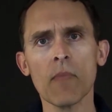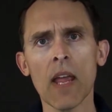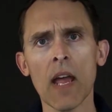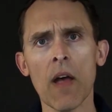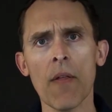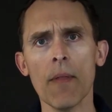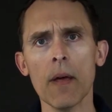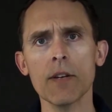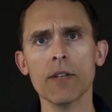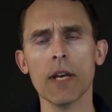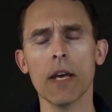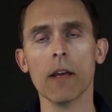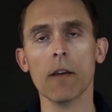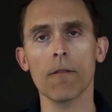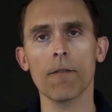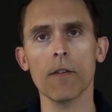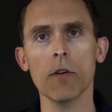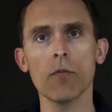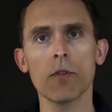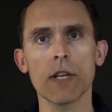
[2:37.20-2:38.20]
and then take a
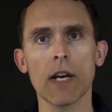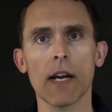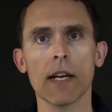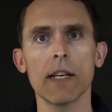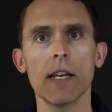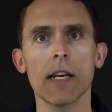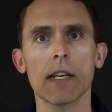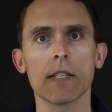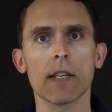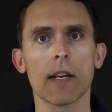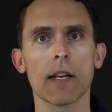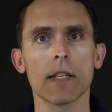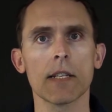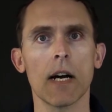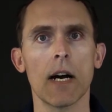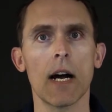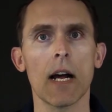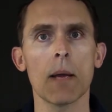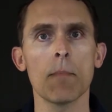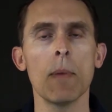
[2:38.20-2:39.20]
few techniques at a
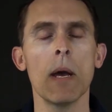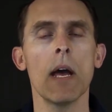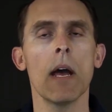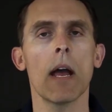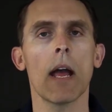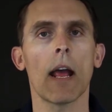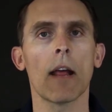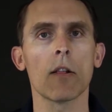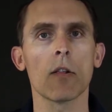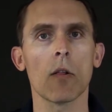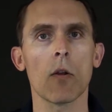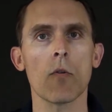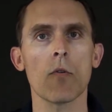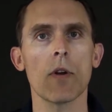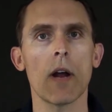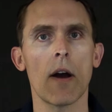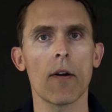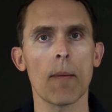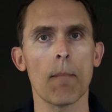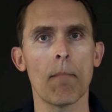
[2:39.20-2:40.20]
time and
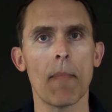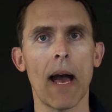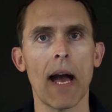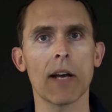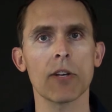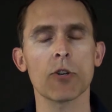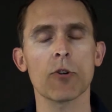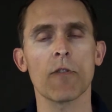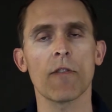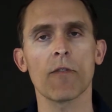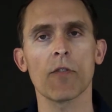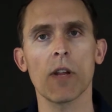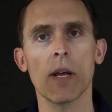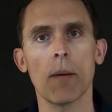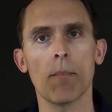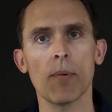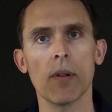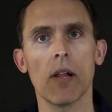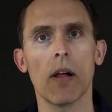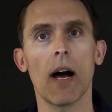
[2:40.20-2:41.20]
learn how to masterfully
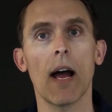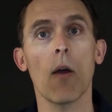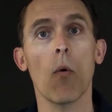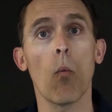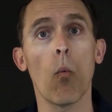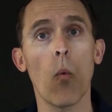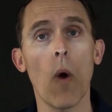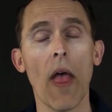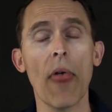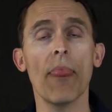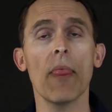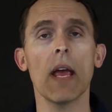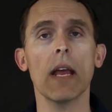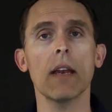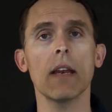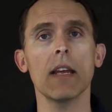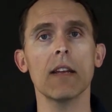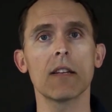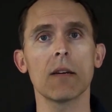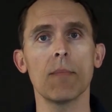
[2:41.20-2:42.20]
apply when they
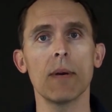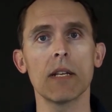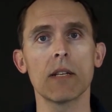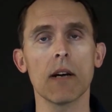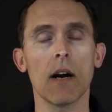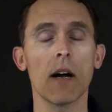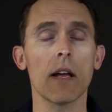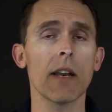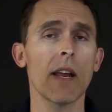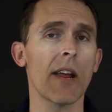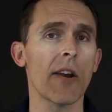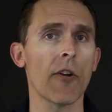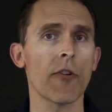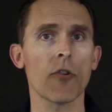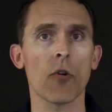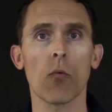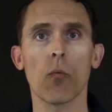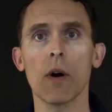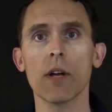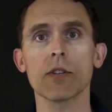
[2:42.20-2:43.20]
need to be done and
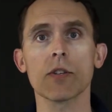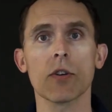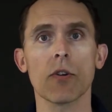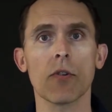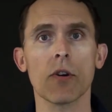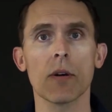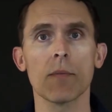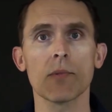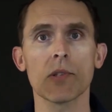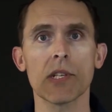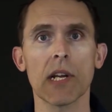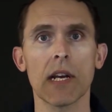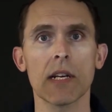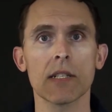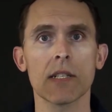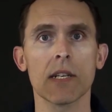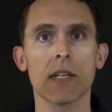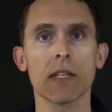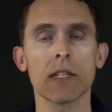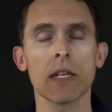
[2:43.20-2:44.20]
under what
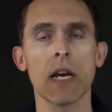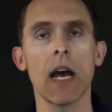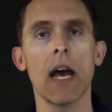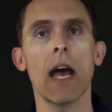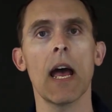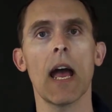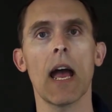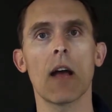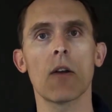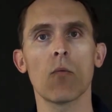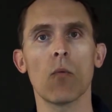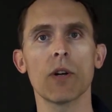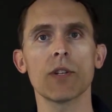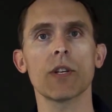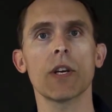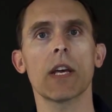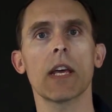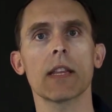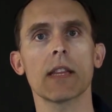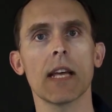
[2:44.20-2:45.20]
circumstances. And
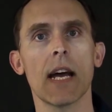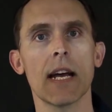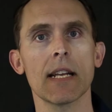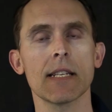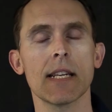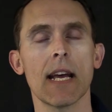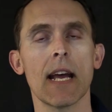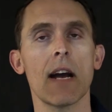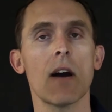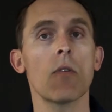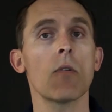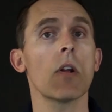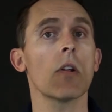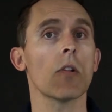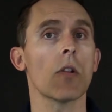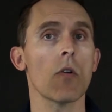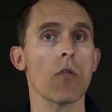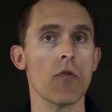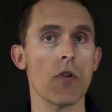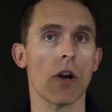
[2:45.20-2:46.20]
once you get that down,
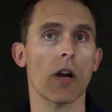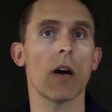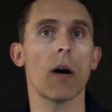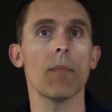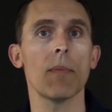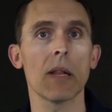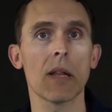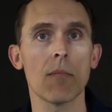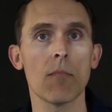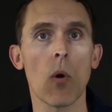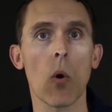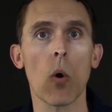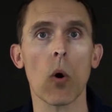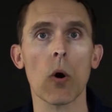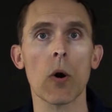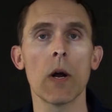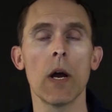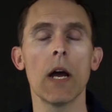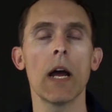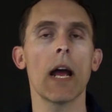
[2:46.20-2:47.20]
learn a couple of
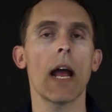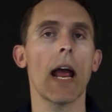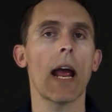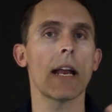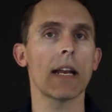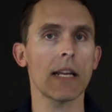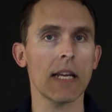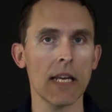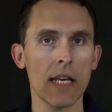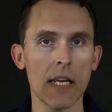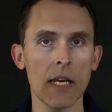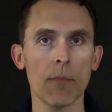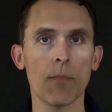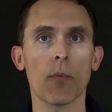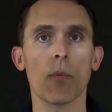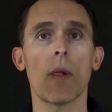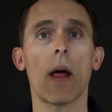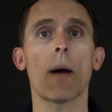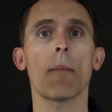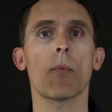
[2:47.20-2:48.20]
more and keep
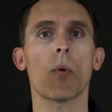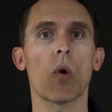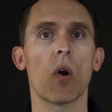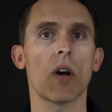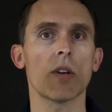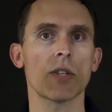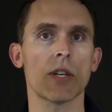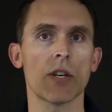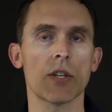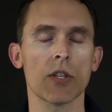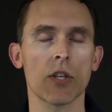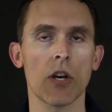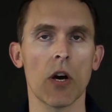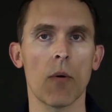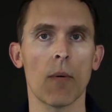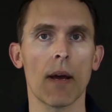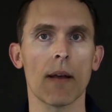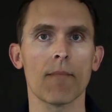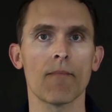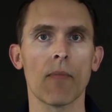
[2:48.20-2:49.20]
that process
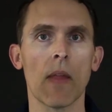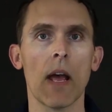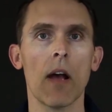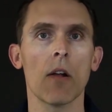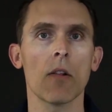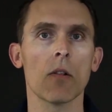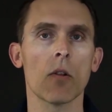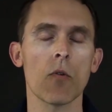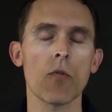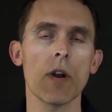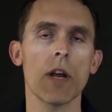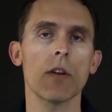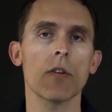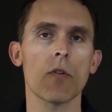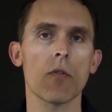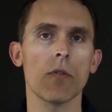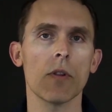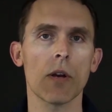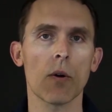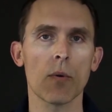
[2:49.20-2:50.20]
going. Learning
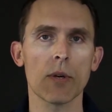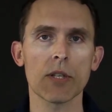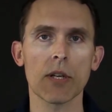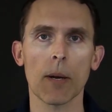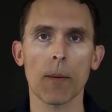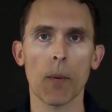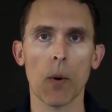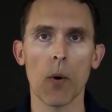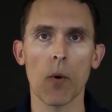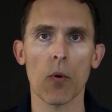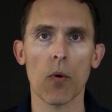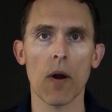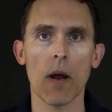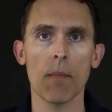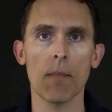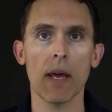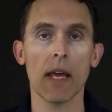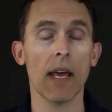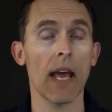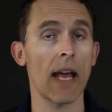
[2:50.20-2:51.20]
neurolinguistic
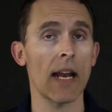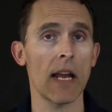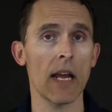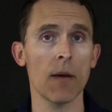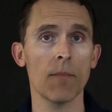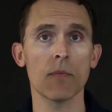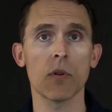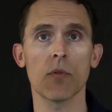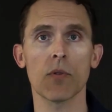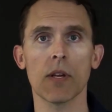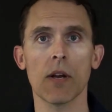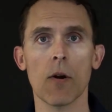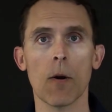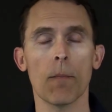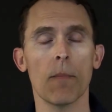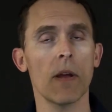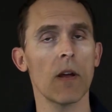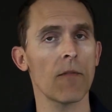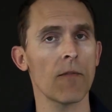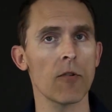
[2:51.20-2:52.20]
programming and
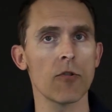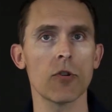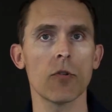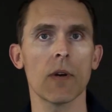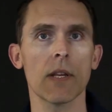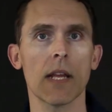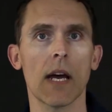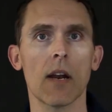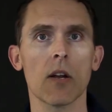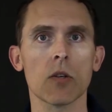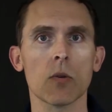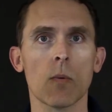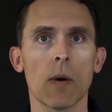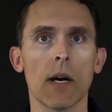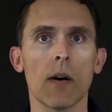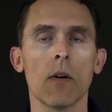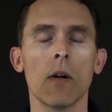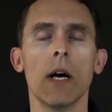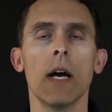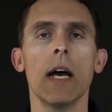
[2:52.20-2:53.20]
hypnotherapy, if you're doing that as
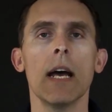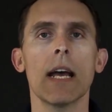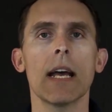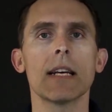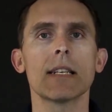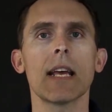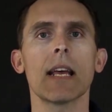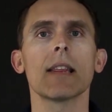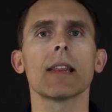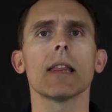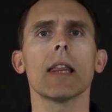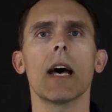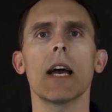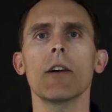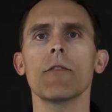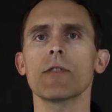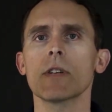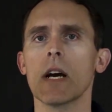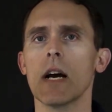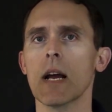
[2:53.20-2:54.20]
well, is a
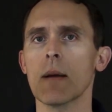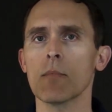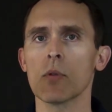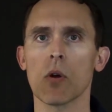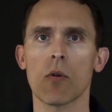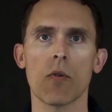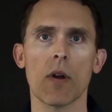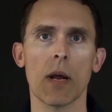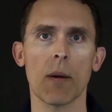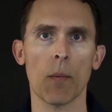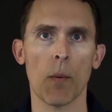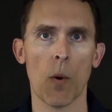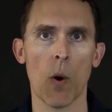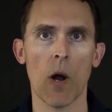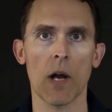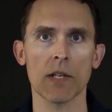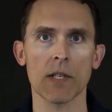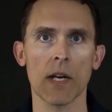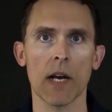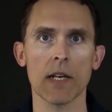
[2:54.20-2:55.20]
lifetime learning
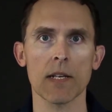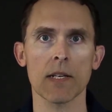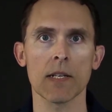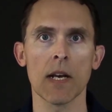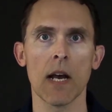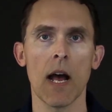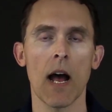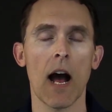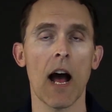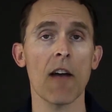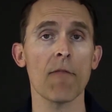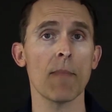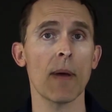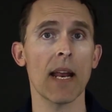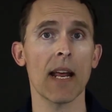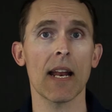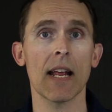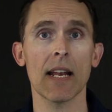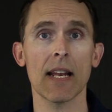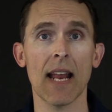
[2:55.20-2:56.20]
process. I've been
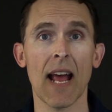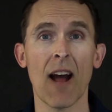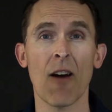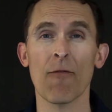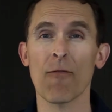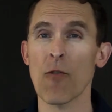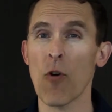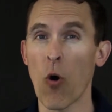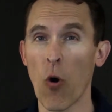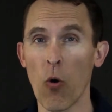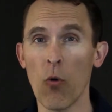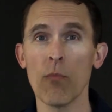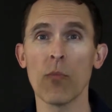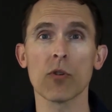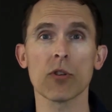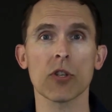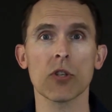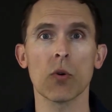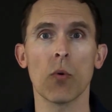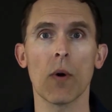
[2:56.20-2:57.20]
at it now for
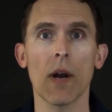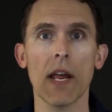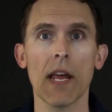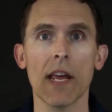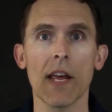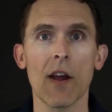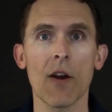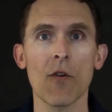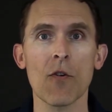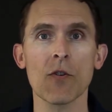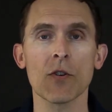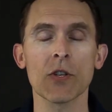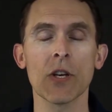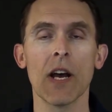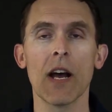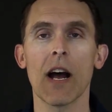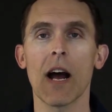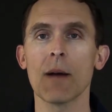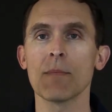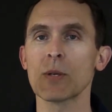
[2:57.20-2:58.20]
almost 20 years.
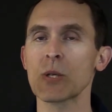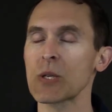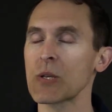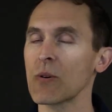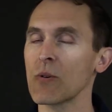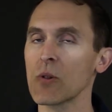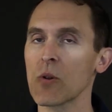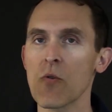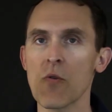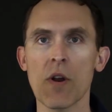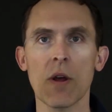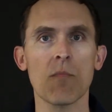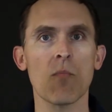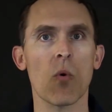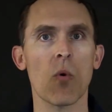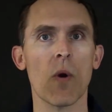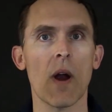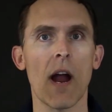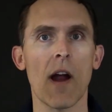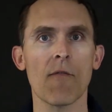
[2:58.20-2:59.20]
I'm still learning
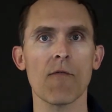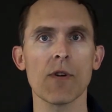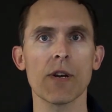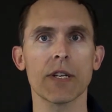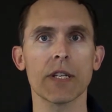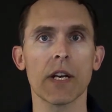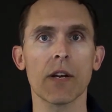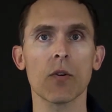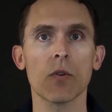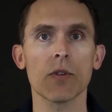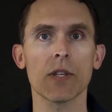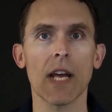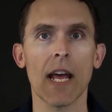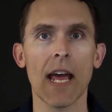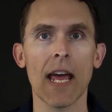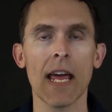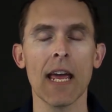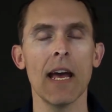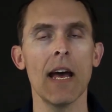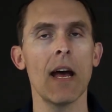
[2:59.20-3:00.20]
more every single
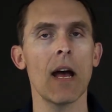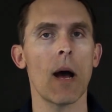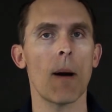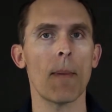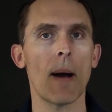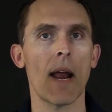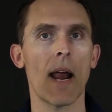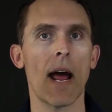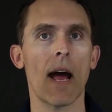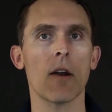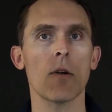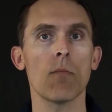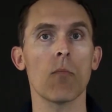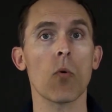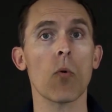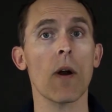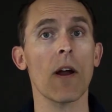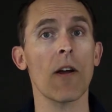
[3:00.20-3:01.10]
day about how to more